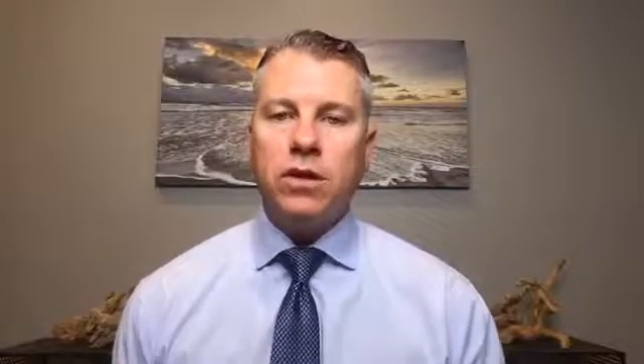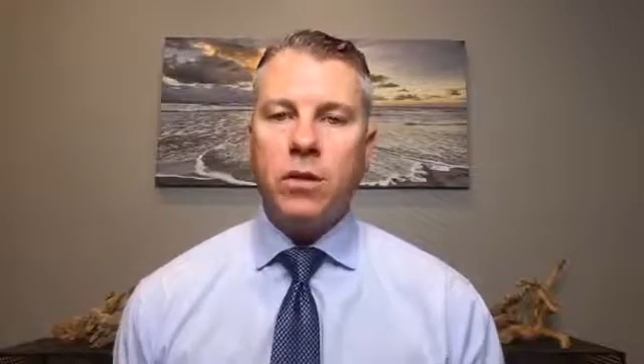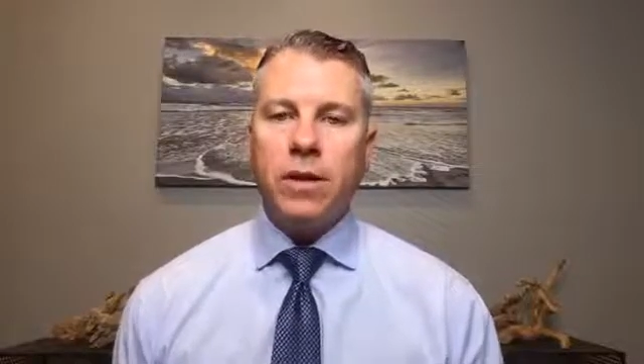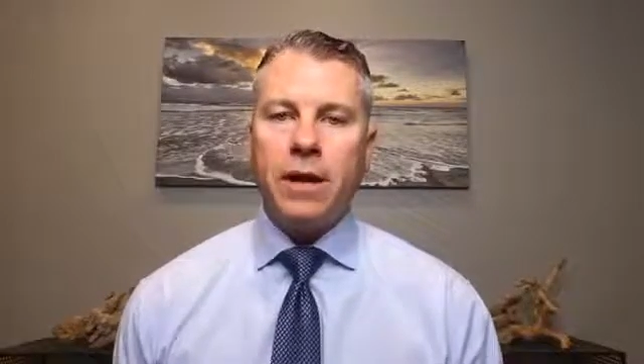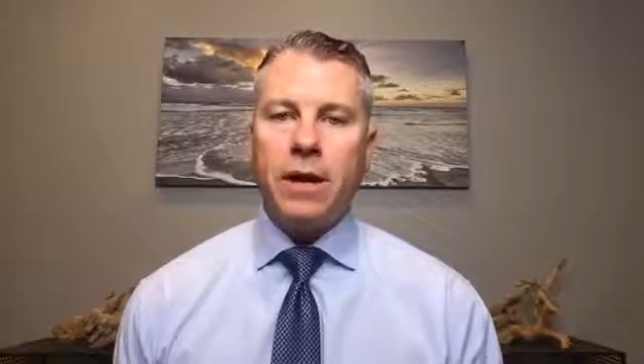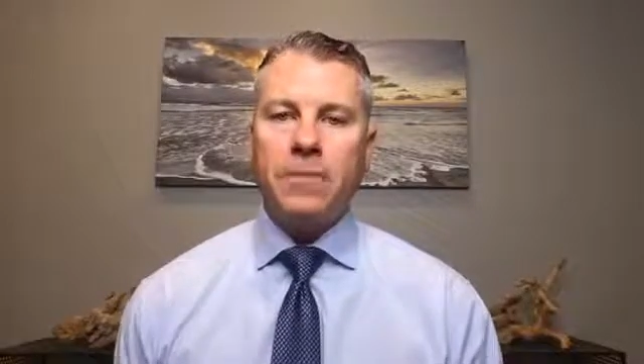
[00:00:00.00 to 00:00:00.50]

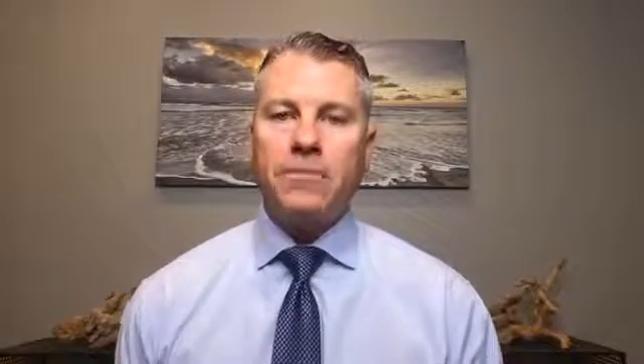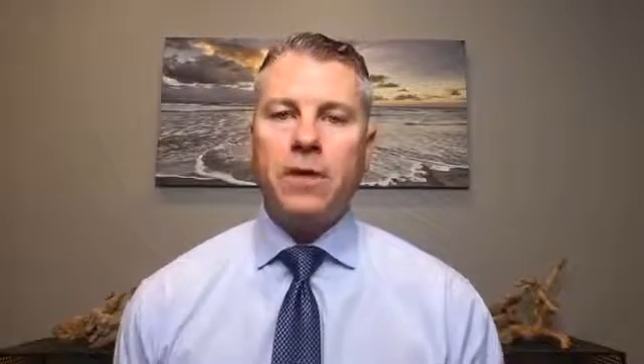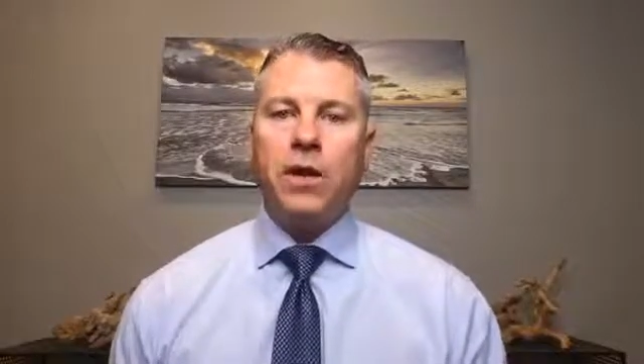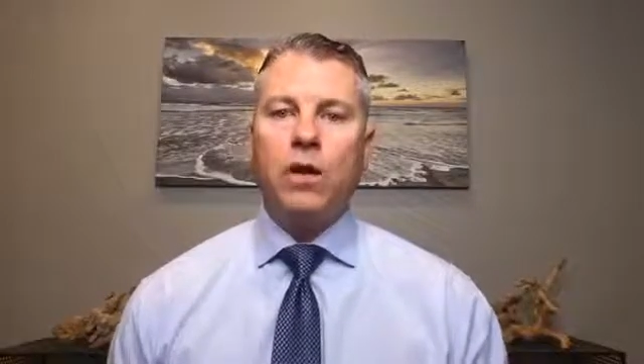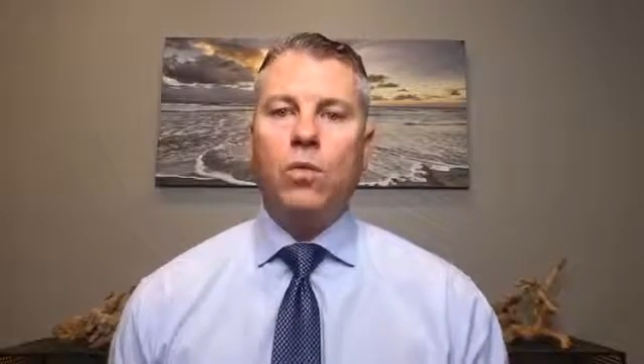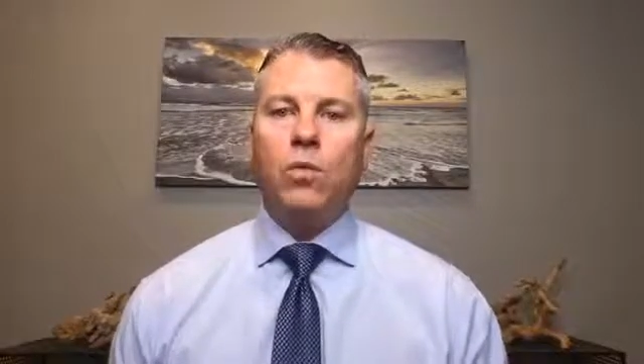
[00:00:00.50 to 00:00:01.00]
going on,
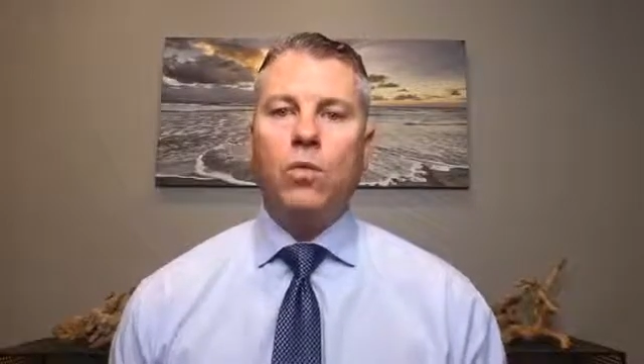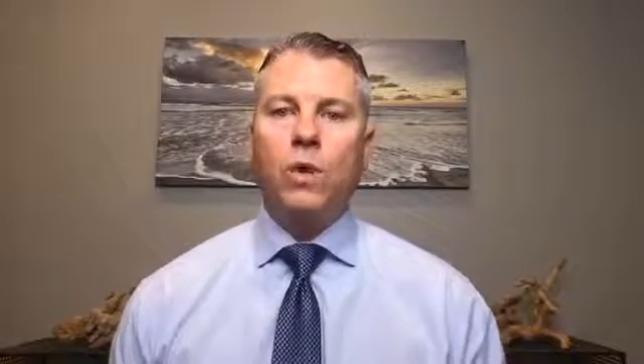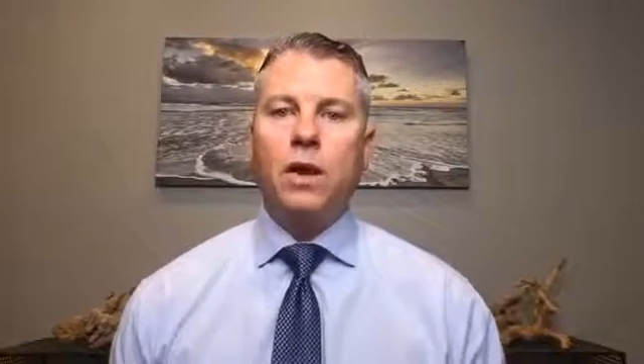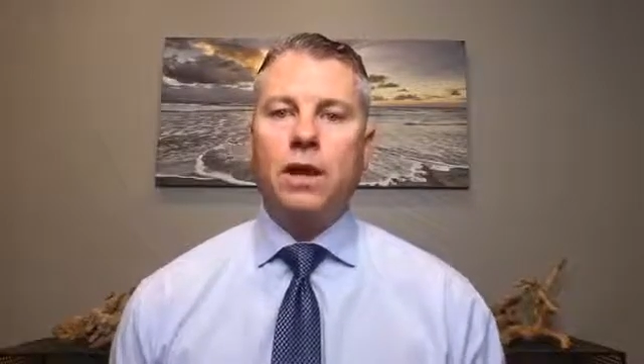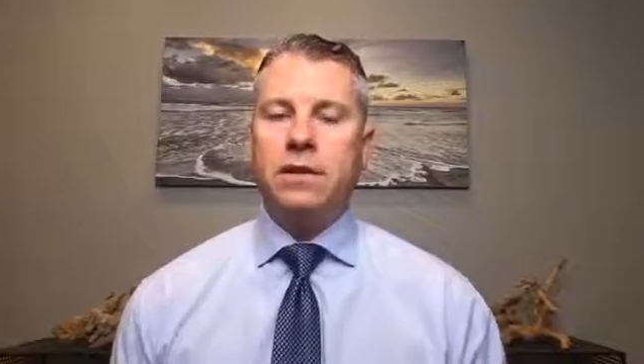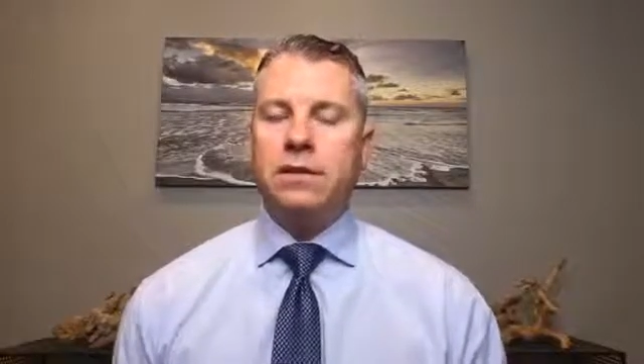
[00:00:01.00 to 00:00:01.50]

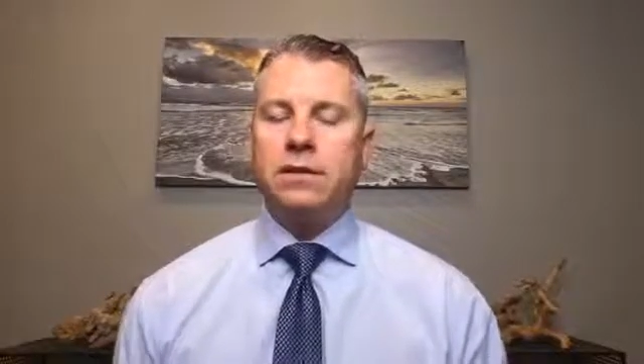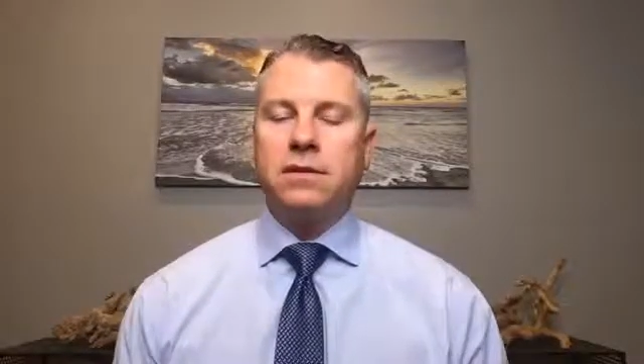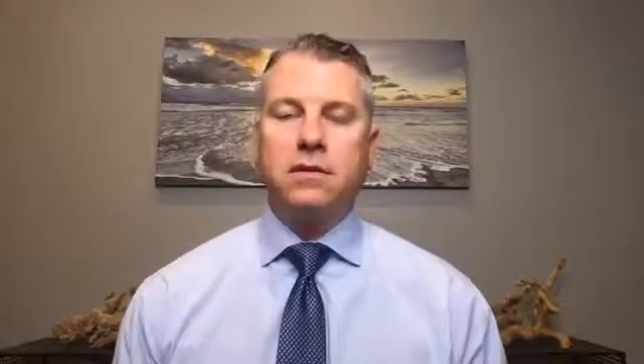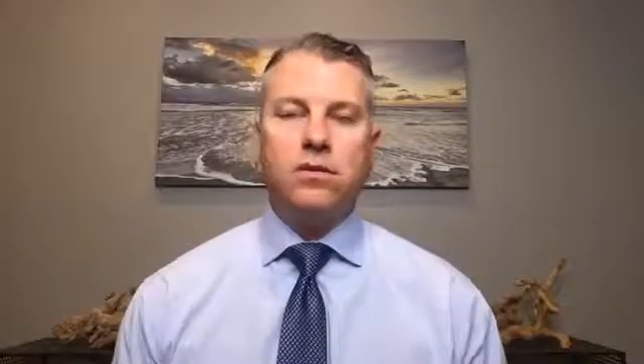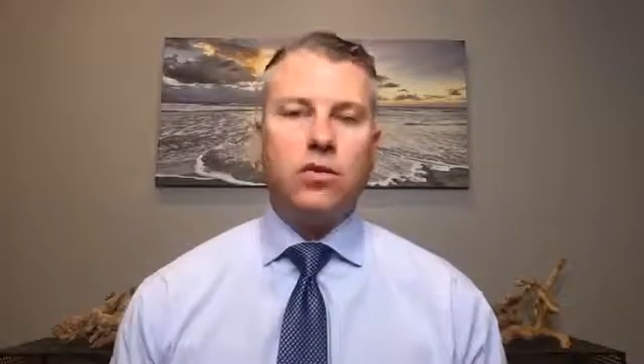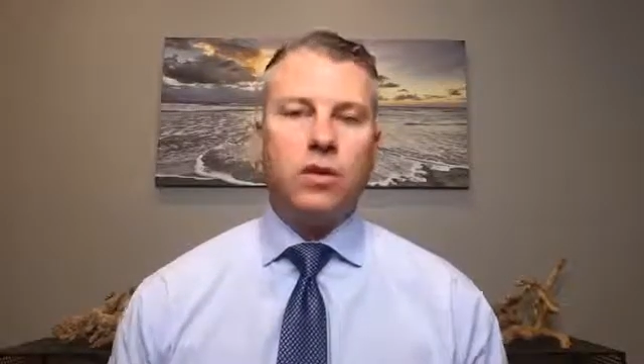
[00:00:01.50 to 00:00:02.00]
what
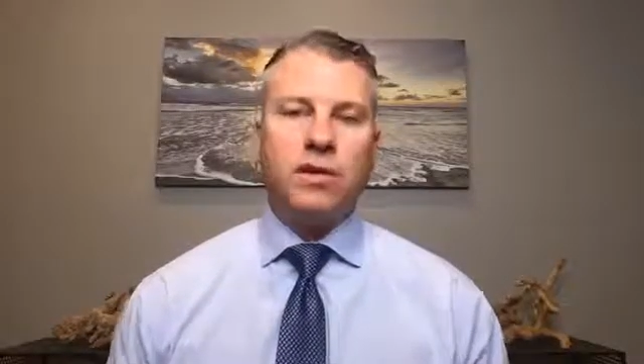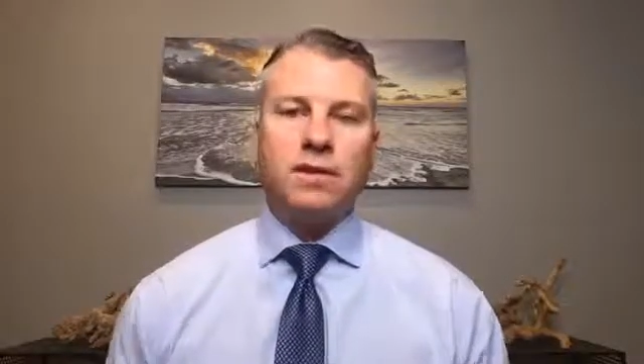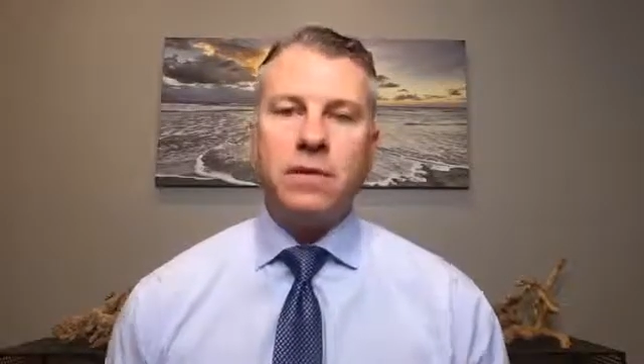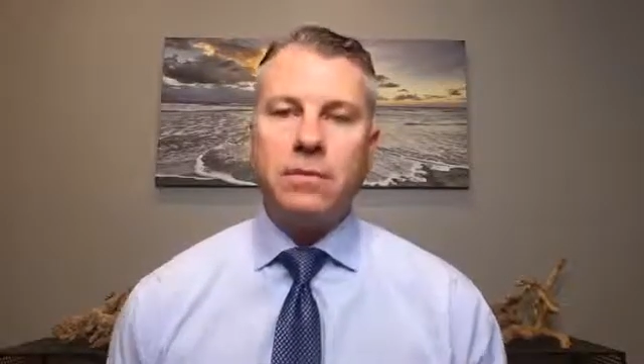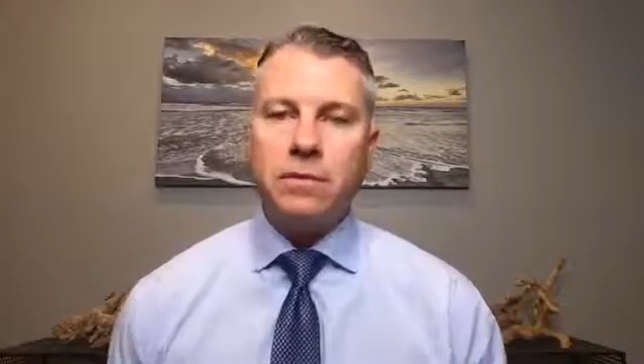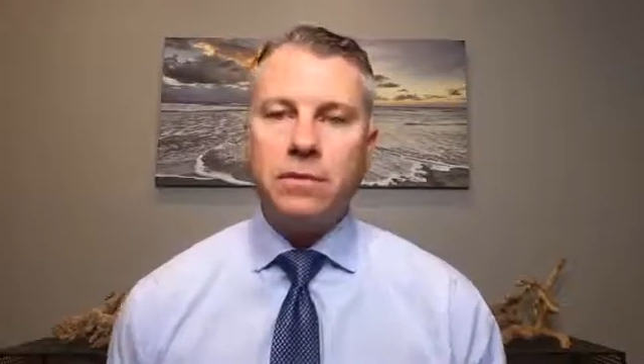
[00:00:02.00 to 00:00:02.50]
sort of
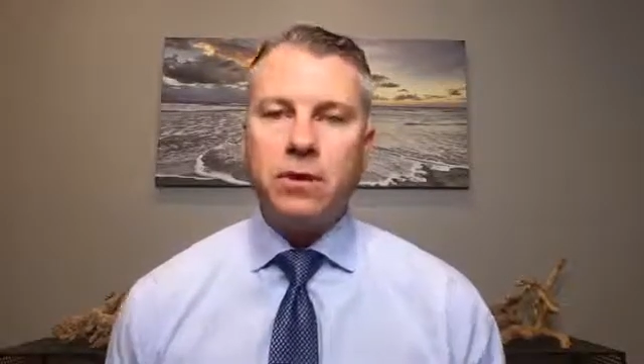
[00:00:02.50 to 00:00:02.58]
symptoms they're